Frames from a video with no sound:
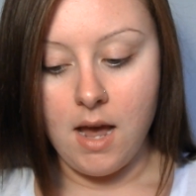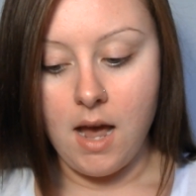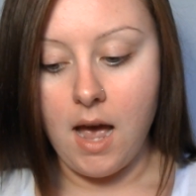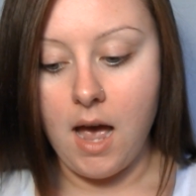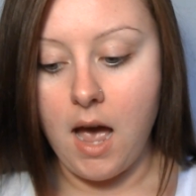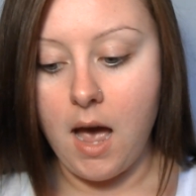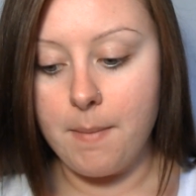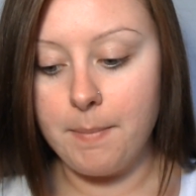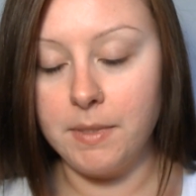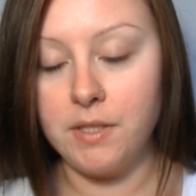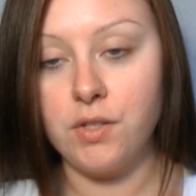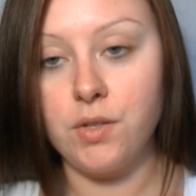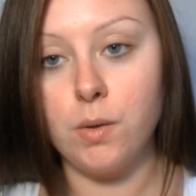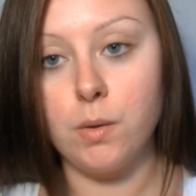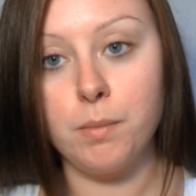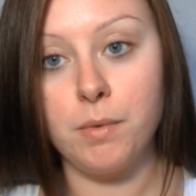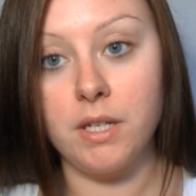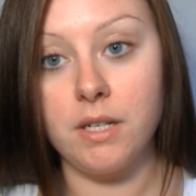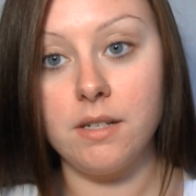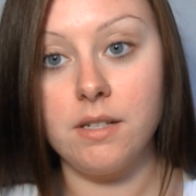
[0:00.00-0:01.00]
So
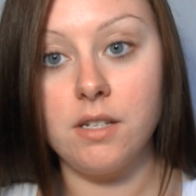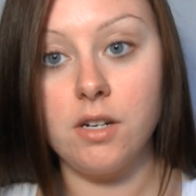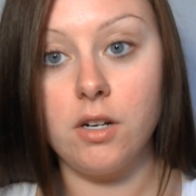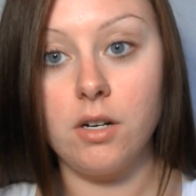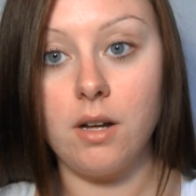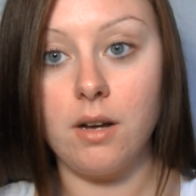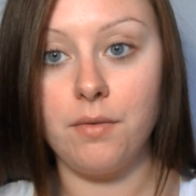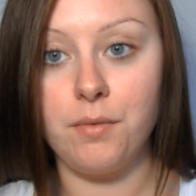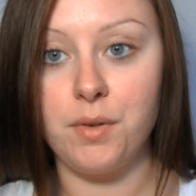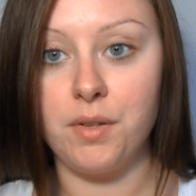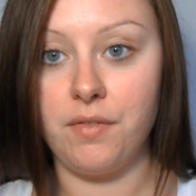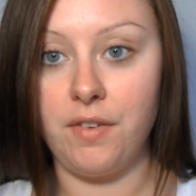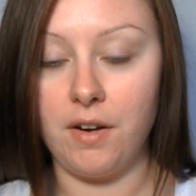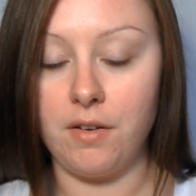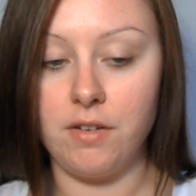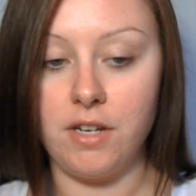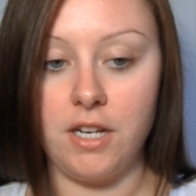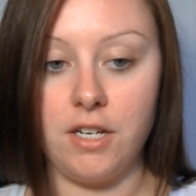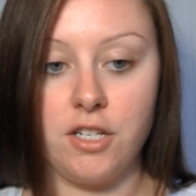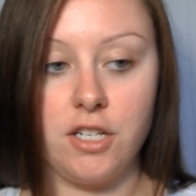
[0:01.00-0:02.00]
I'm going to start off with
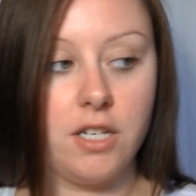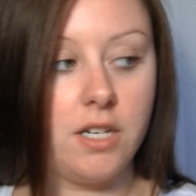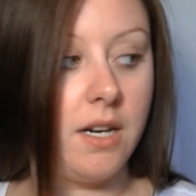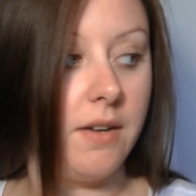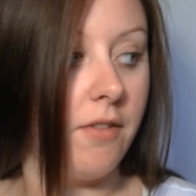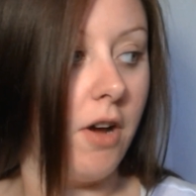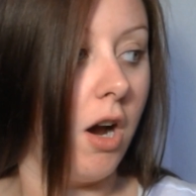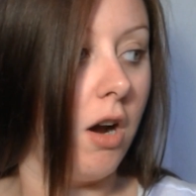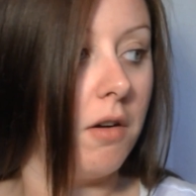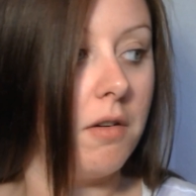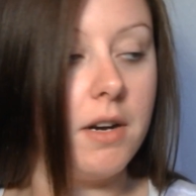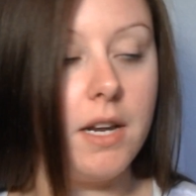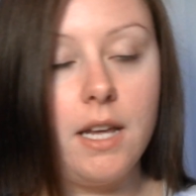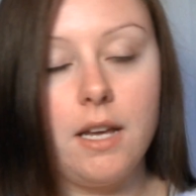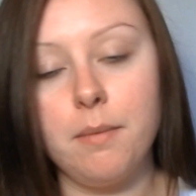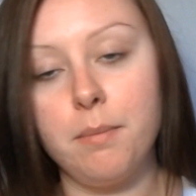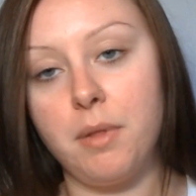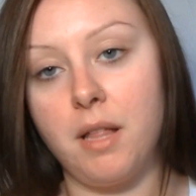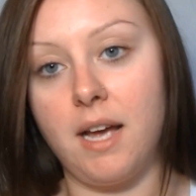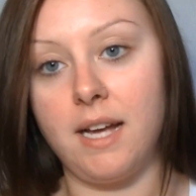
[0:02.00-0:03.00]
foundation. I've
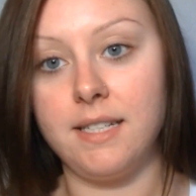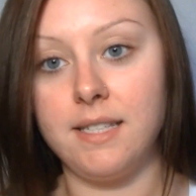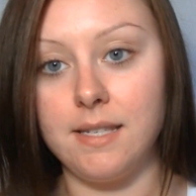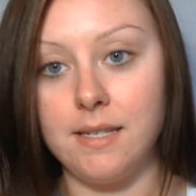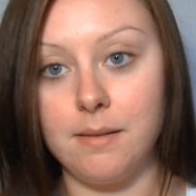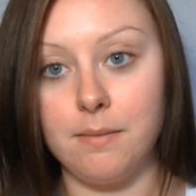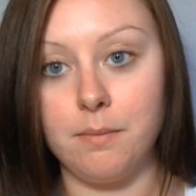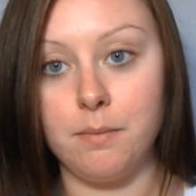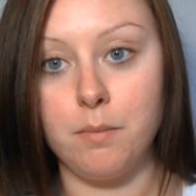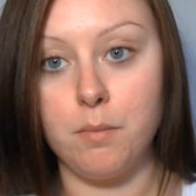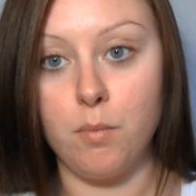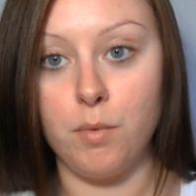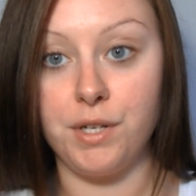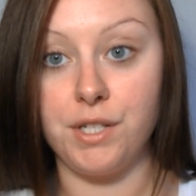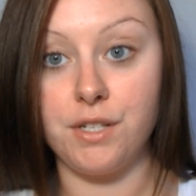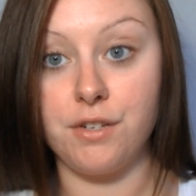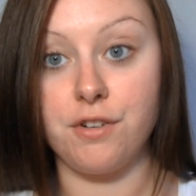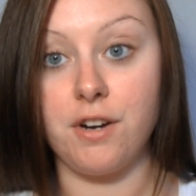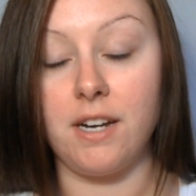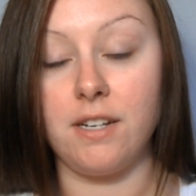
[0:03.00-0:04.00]
already applied some
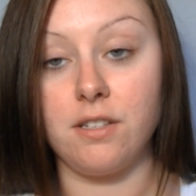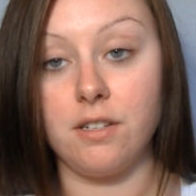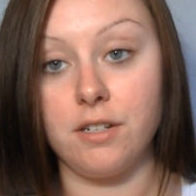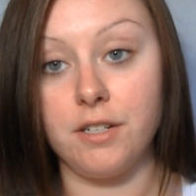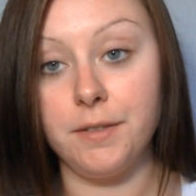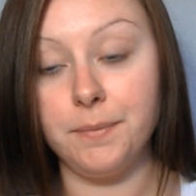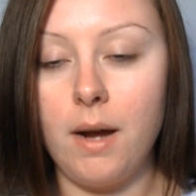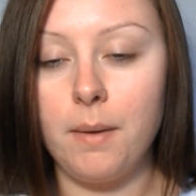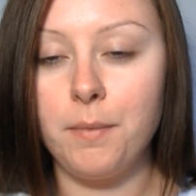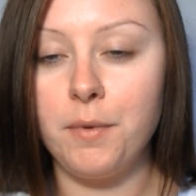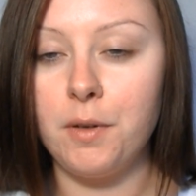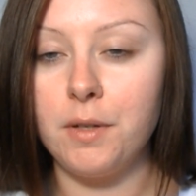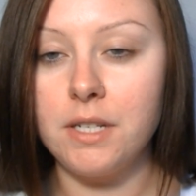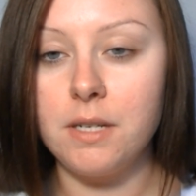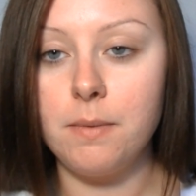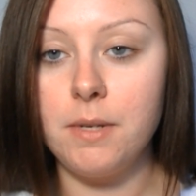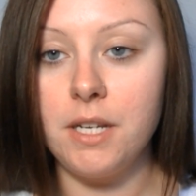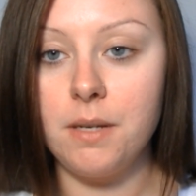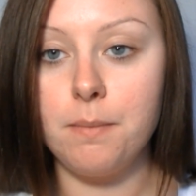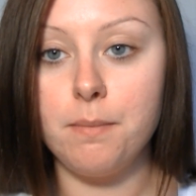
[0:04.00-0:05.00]
moisturizer. I'm going to
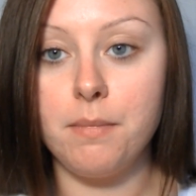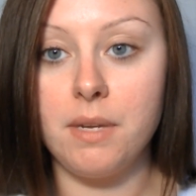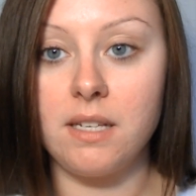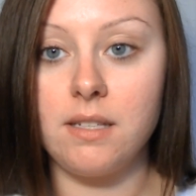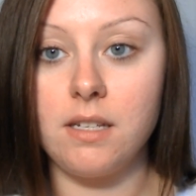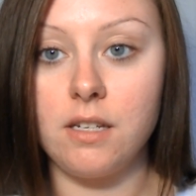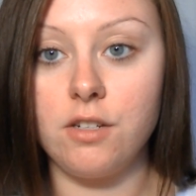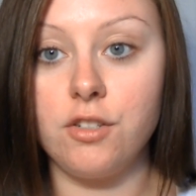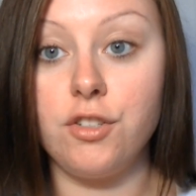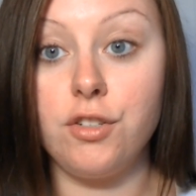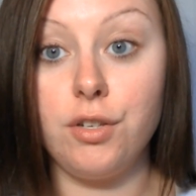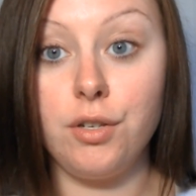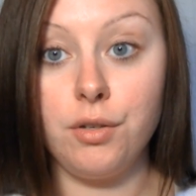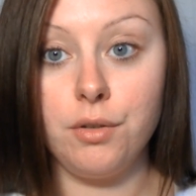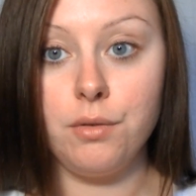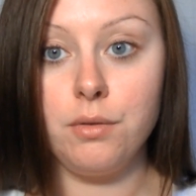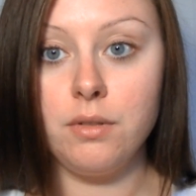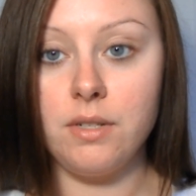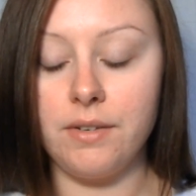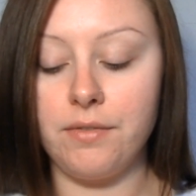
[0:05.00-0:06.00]
be mixing
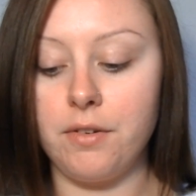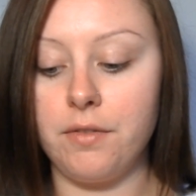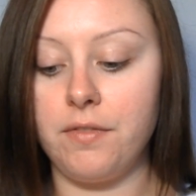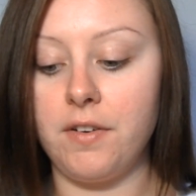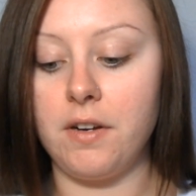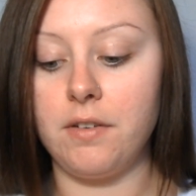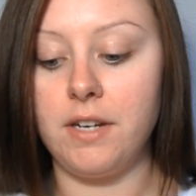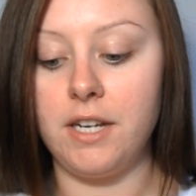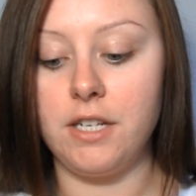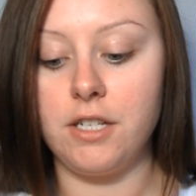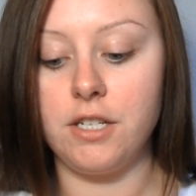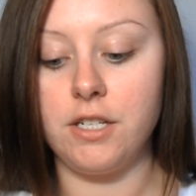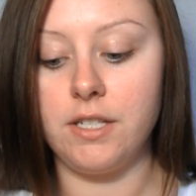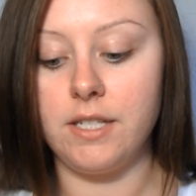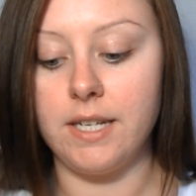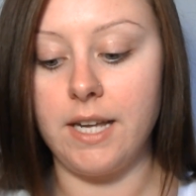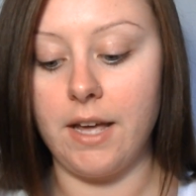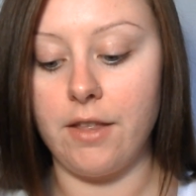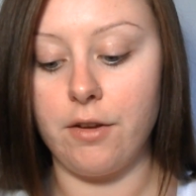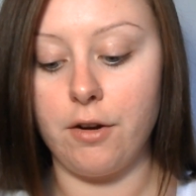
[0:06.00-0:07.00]
two different foundations
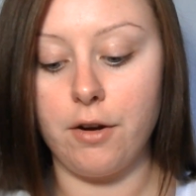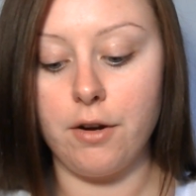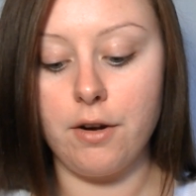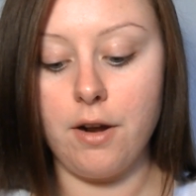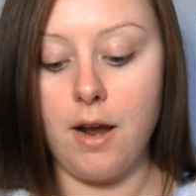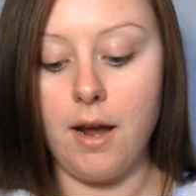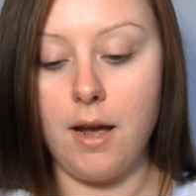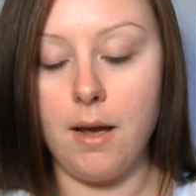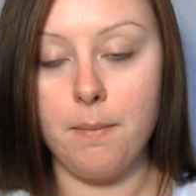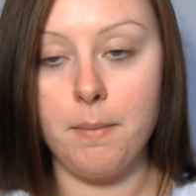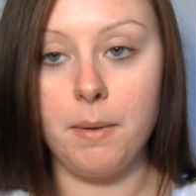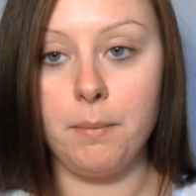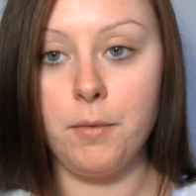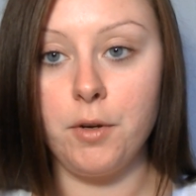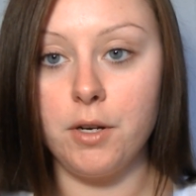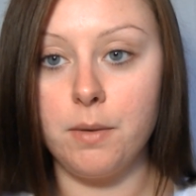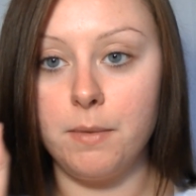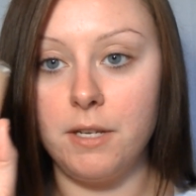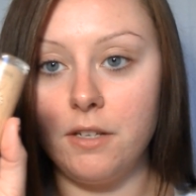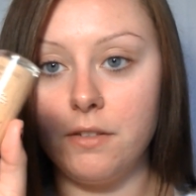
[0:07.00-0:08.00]
together. I'm
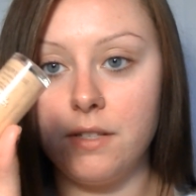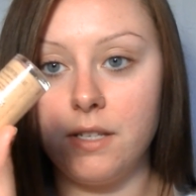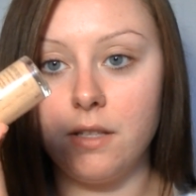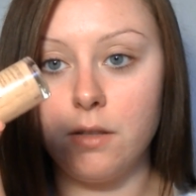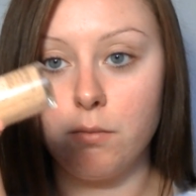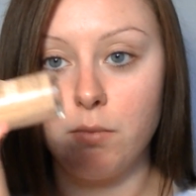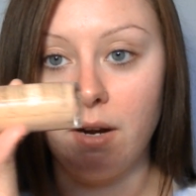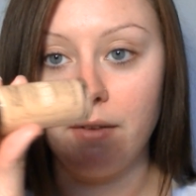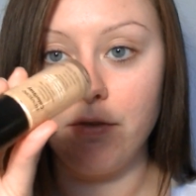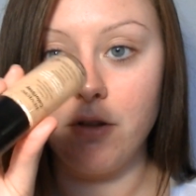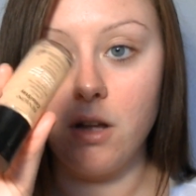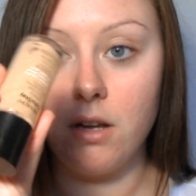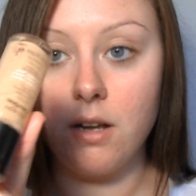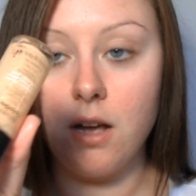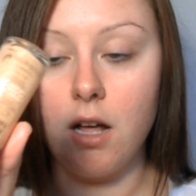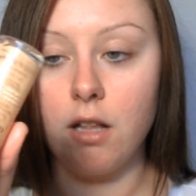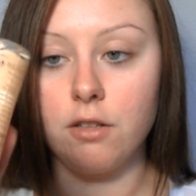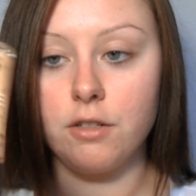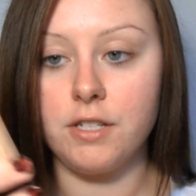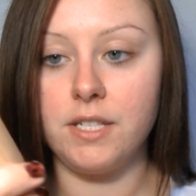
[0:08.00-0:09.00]
going to be using the Revlon
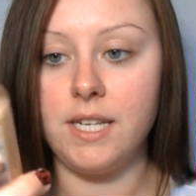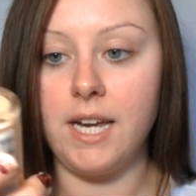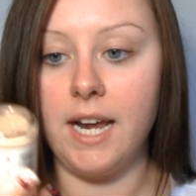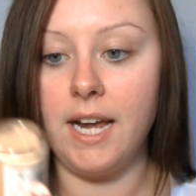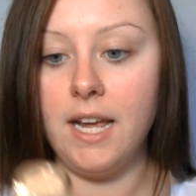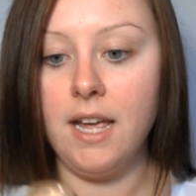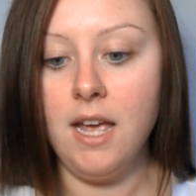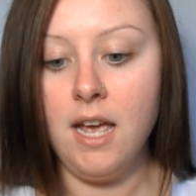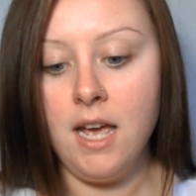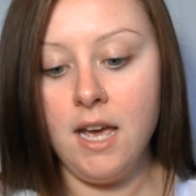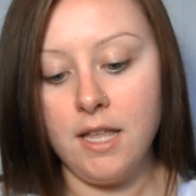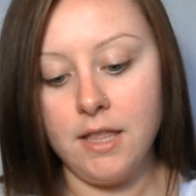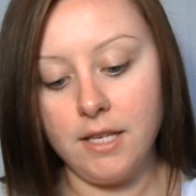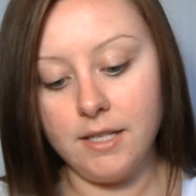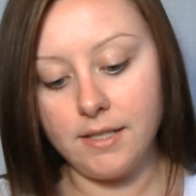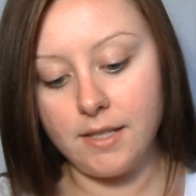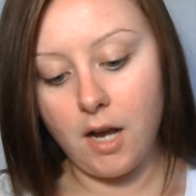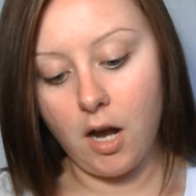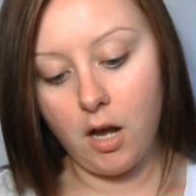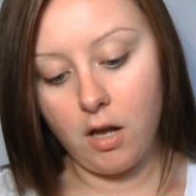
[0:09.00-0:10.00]
Color Stay.
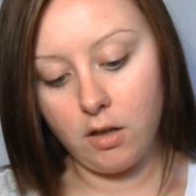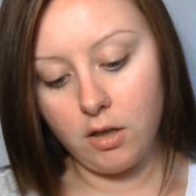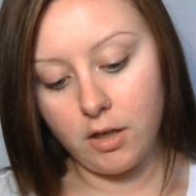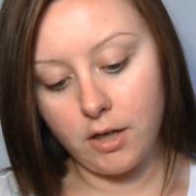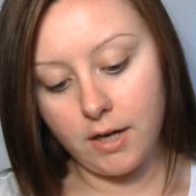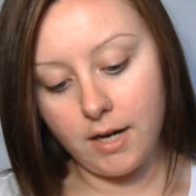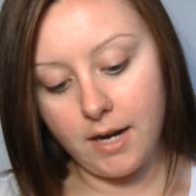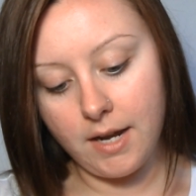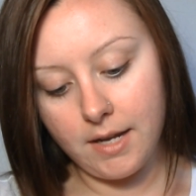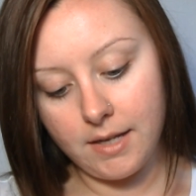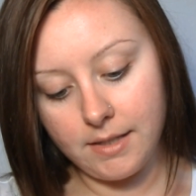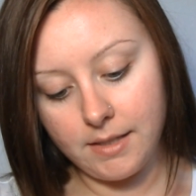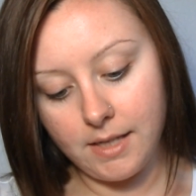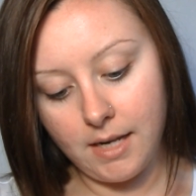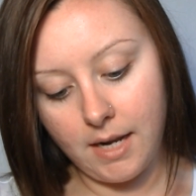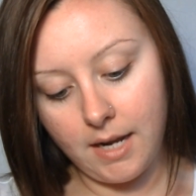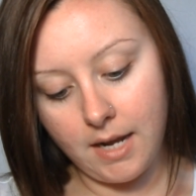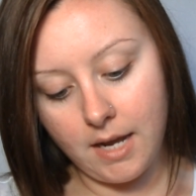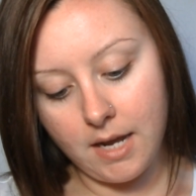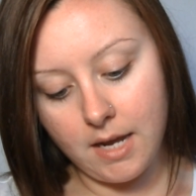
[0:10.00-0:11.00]
This color is
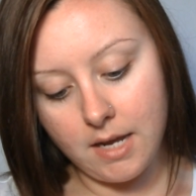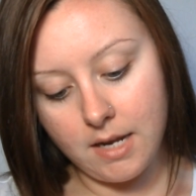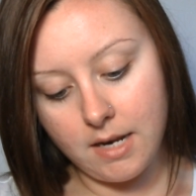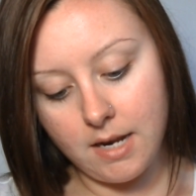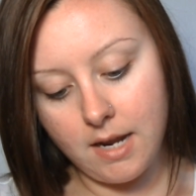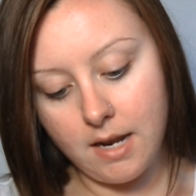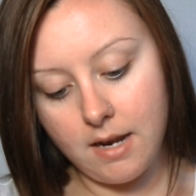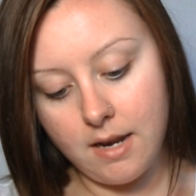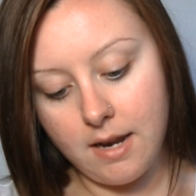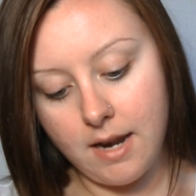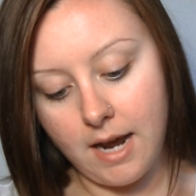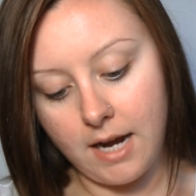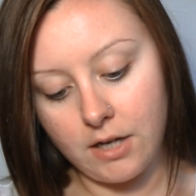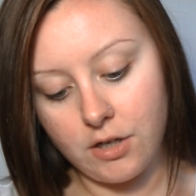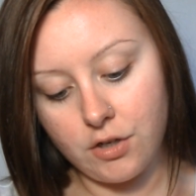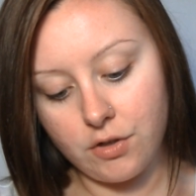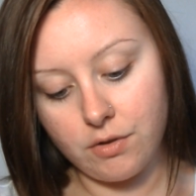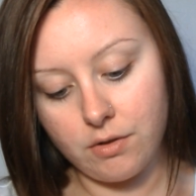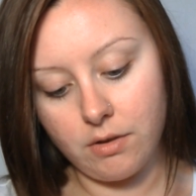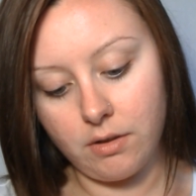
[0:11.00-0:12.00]
in
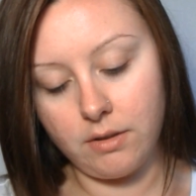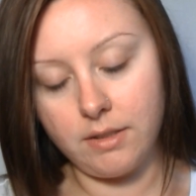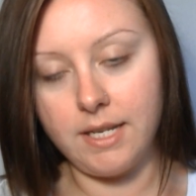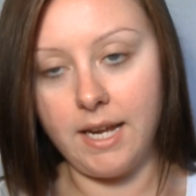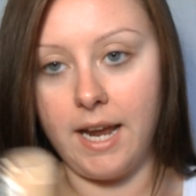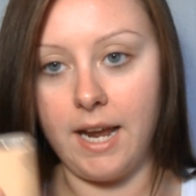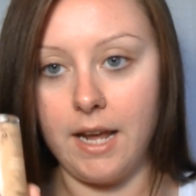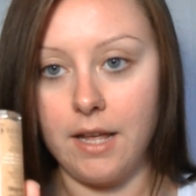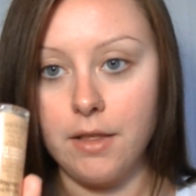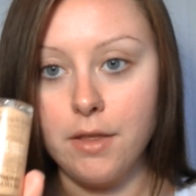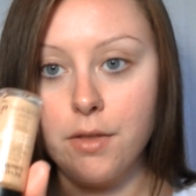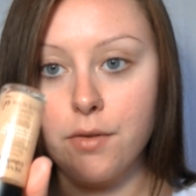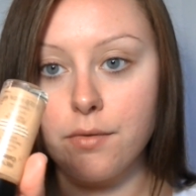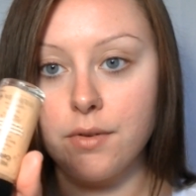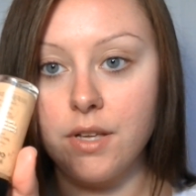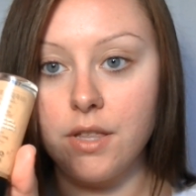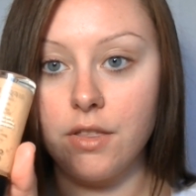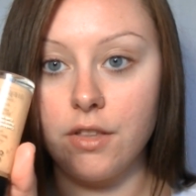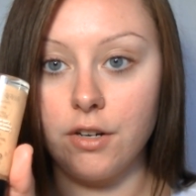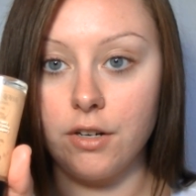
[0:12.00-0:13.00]
Natural Tan
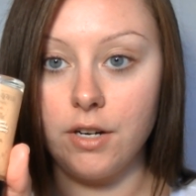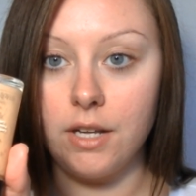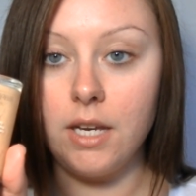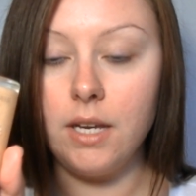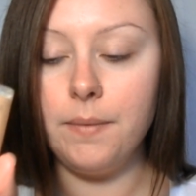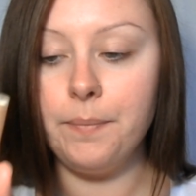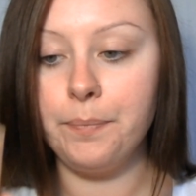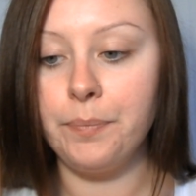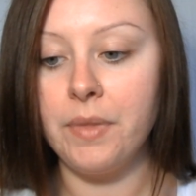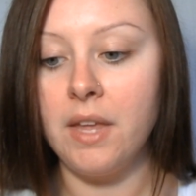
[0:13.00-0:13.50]
330.